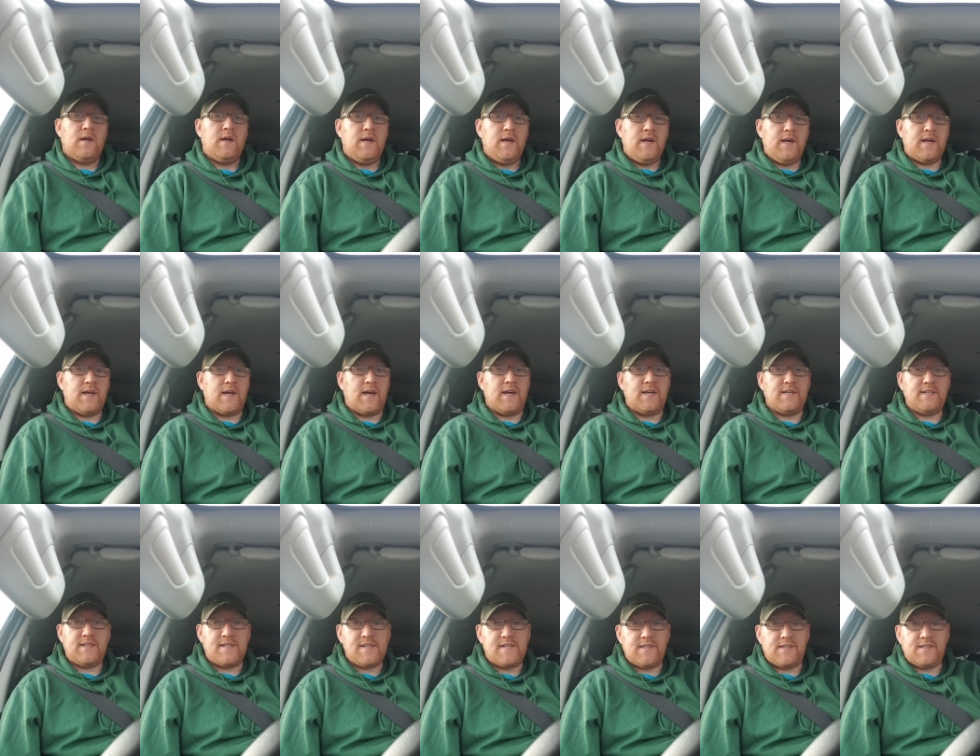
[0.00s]
Hey
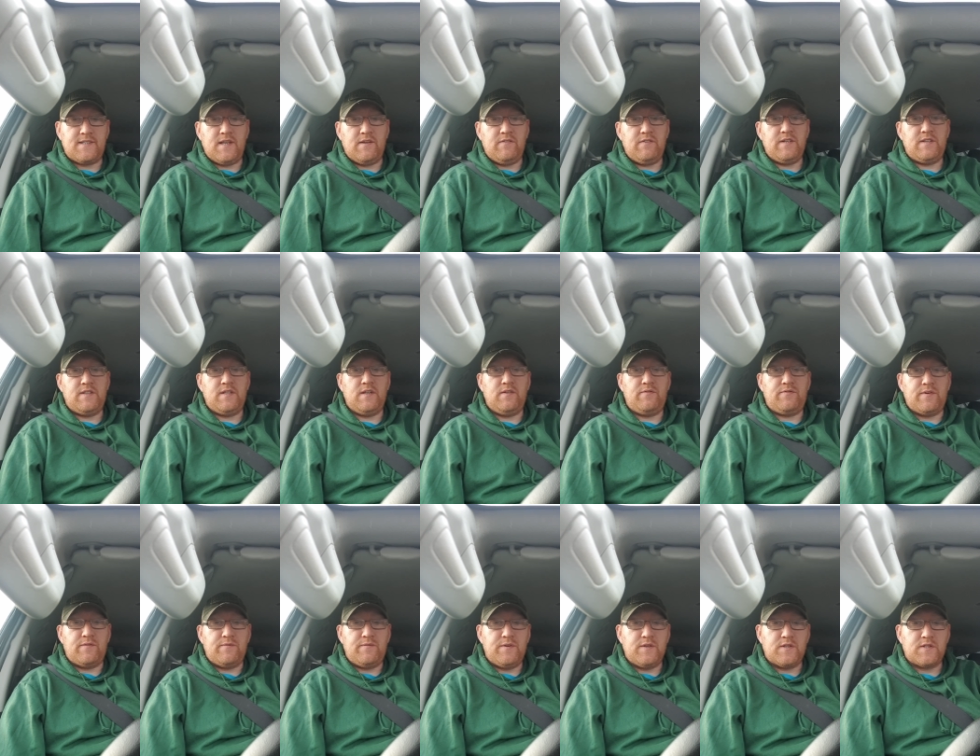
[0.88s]
guys, this is Davey T
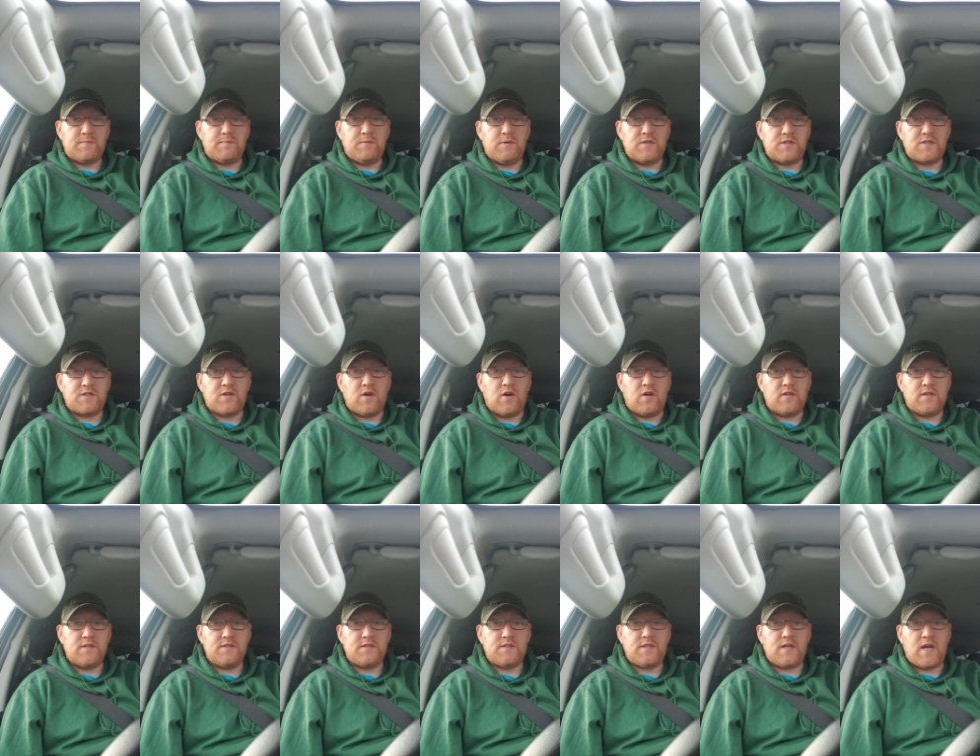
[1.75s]
from Field Sport
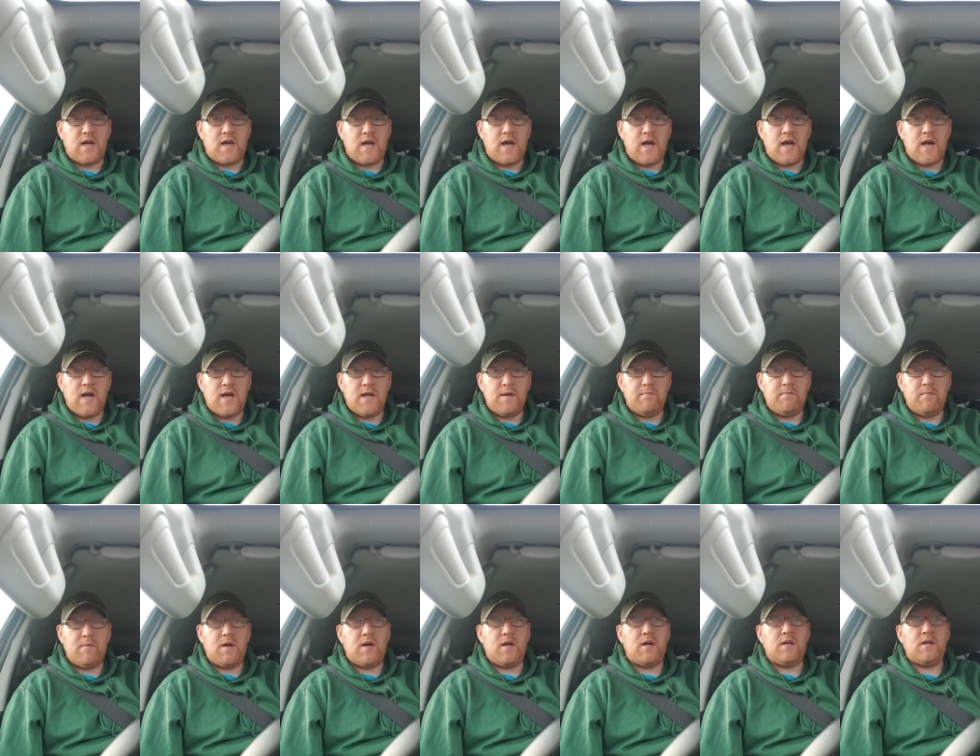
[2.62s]
Scotland.
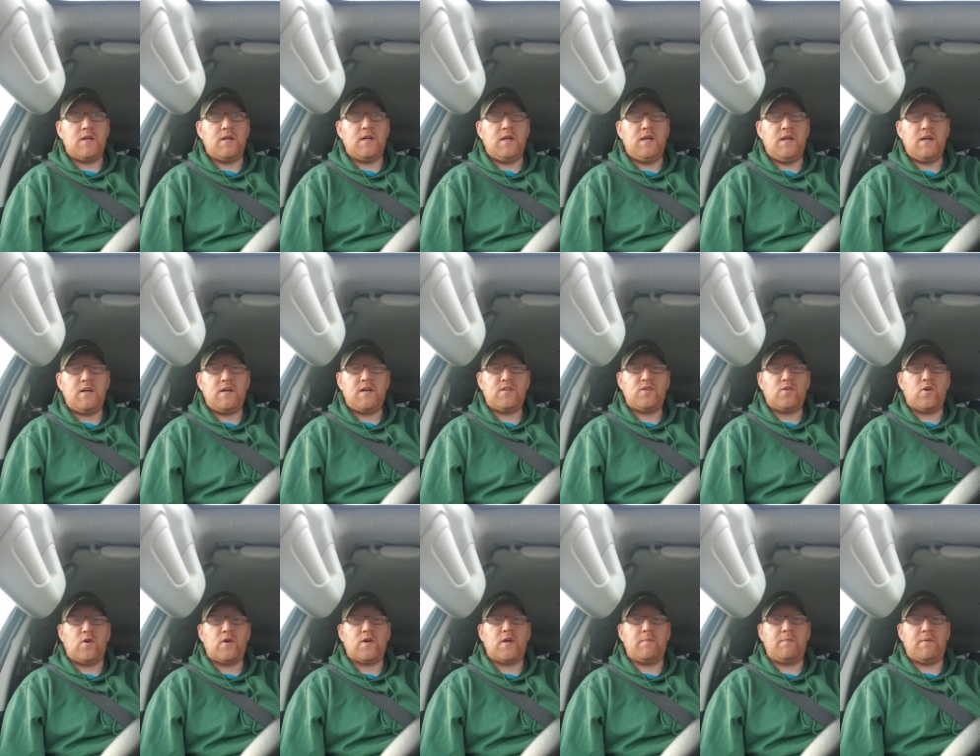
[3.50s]
I'm here to
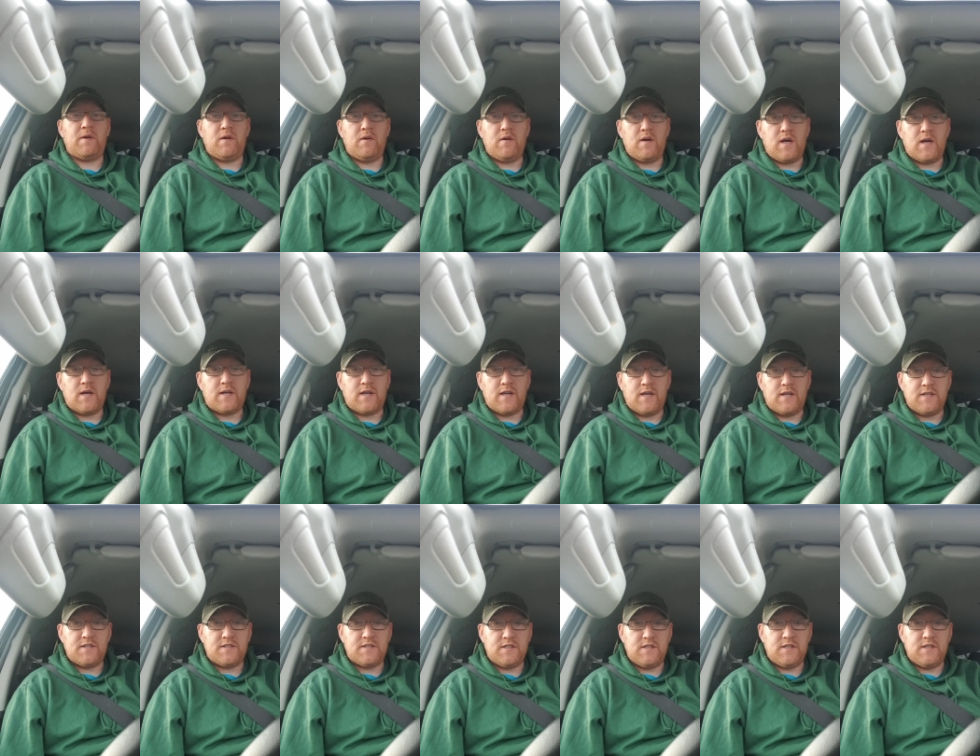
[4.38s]
talk about a kind
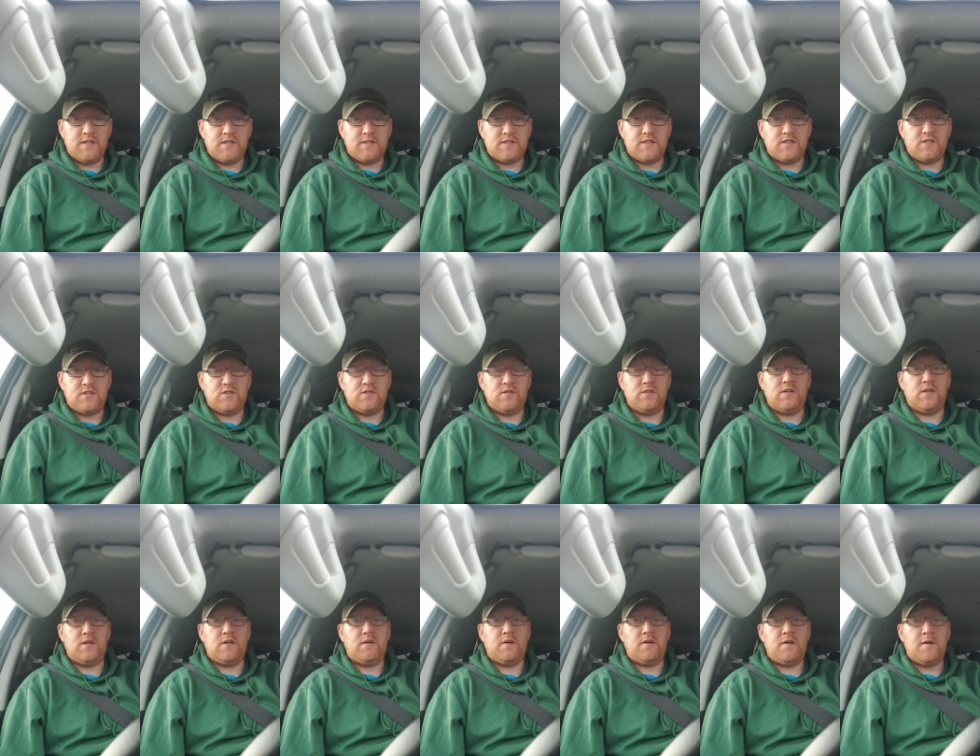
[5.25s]
of serious issue
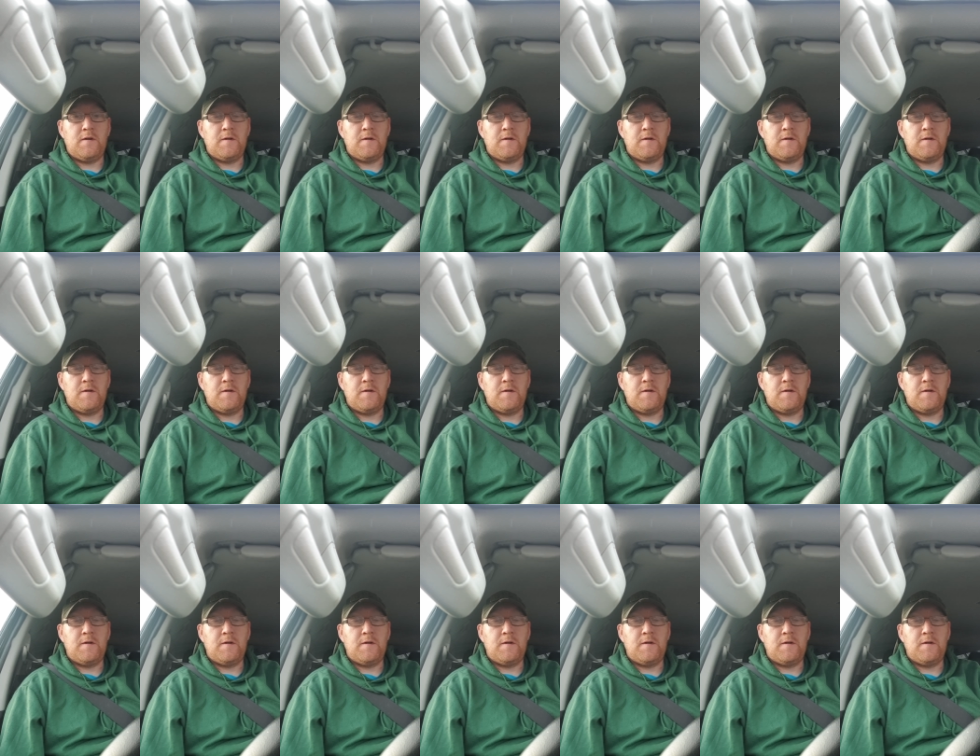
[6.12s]
here.